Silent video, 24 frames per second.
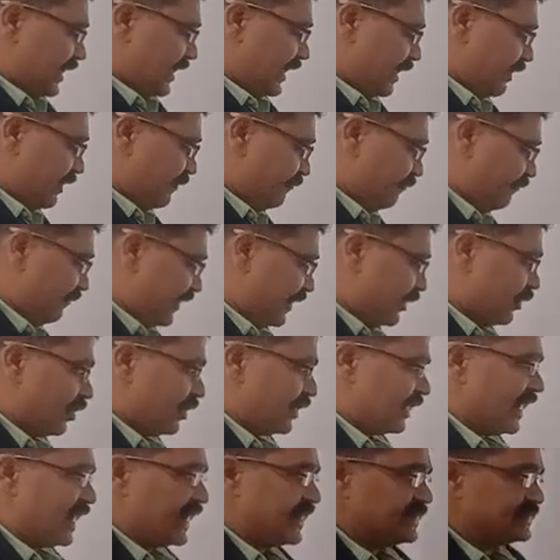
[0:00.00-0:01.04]
Every
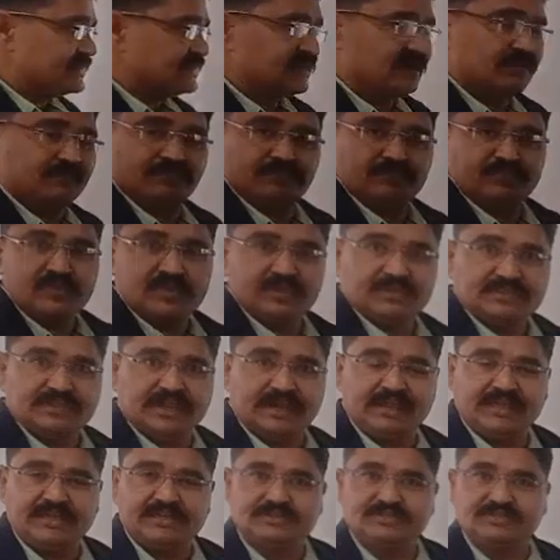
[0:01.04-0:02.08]
organism
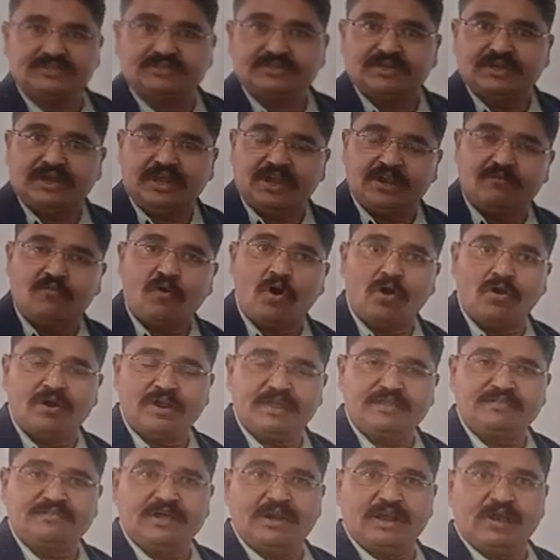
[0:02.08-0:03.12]
that is
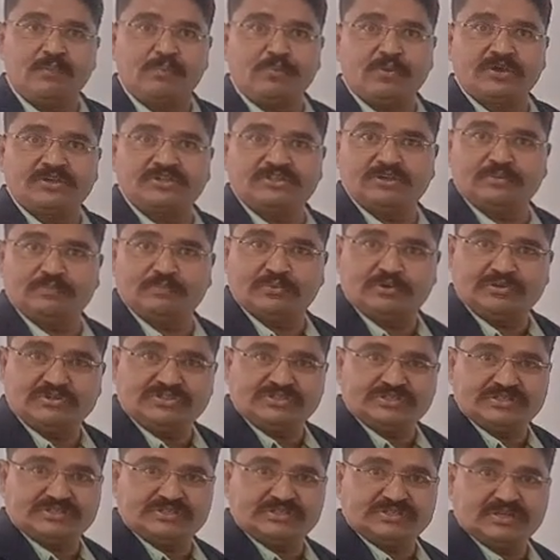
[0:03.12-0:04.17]
involved in the reproduction
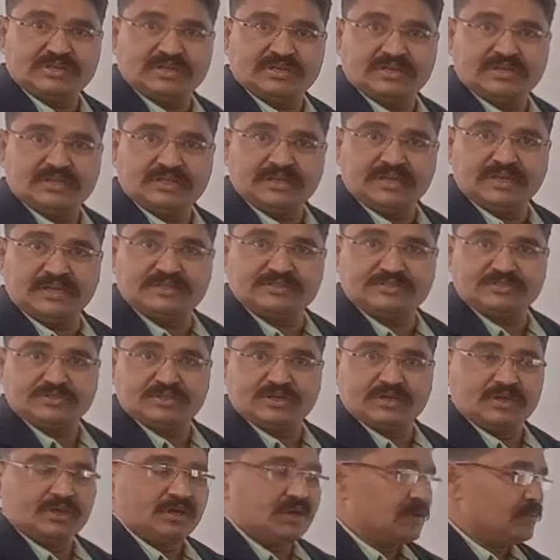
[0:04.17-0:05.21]
process
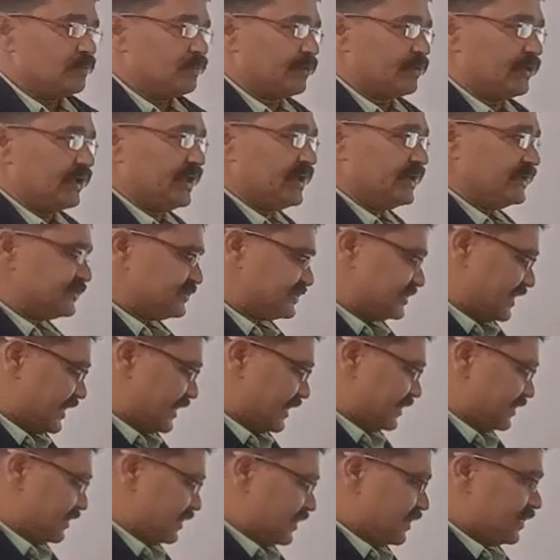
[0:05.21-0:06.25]
is
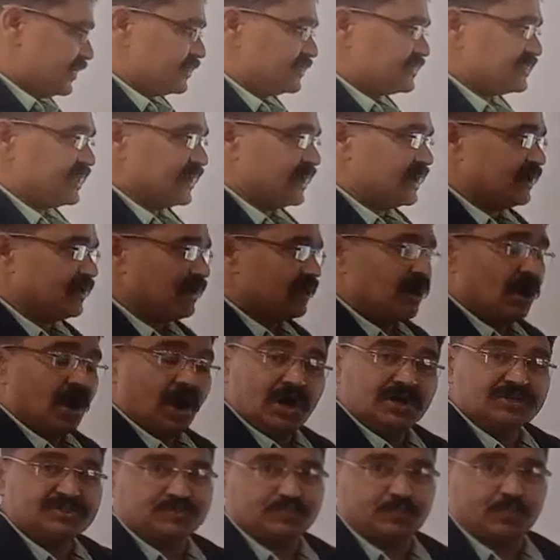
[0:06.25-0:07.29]
producing the
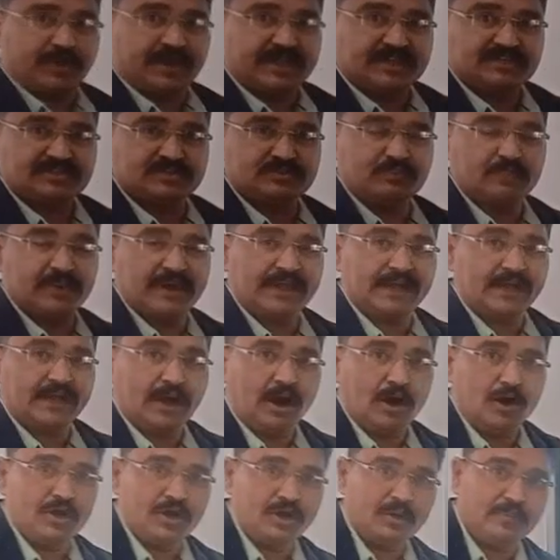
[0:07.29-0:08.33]
offsprings by
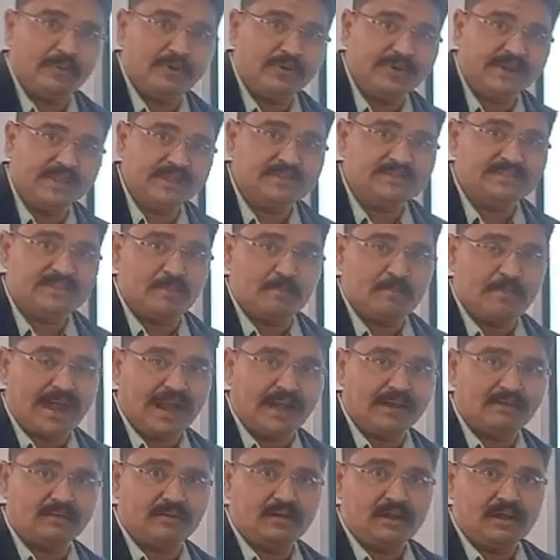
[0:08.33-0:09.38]
contributing the
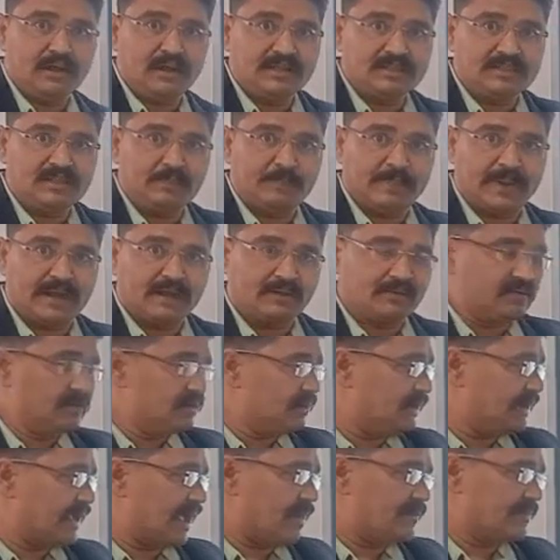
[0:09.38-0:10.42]
maternal and the
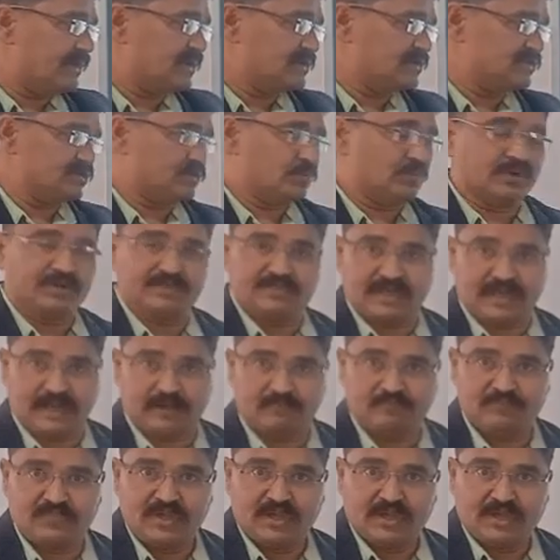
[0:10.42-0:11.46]
paternal gametes over there.